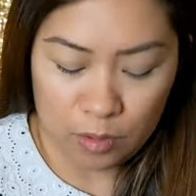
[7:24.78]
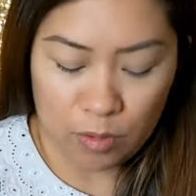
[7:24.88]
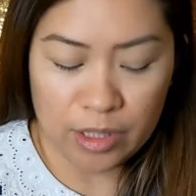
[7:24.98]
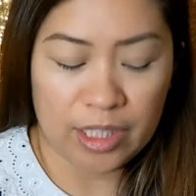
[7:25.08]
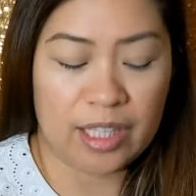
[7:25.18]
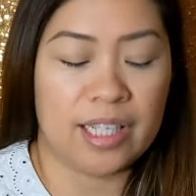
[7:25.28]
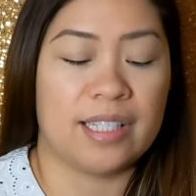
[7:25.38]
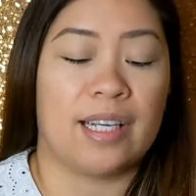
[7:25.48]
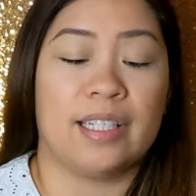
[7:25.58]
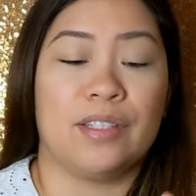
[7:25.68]
One of the
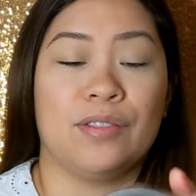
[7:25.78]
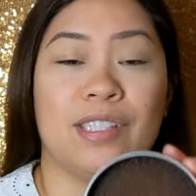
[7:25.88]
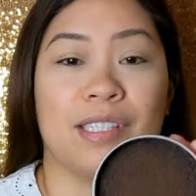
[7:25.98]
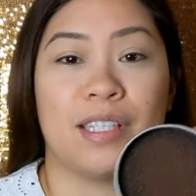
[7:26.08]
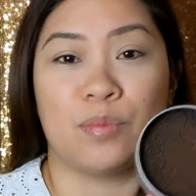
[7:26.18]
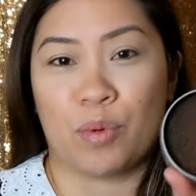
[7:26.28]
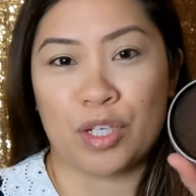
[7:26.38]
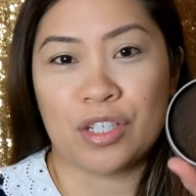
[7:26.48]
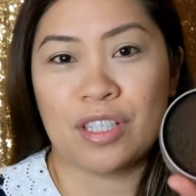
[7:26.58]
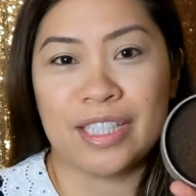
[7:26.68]
things I use is this
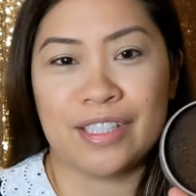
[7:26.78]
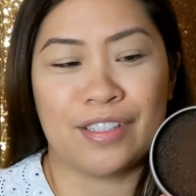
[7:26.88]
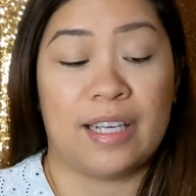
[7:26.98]
brush cleaner.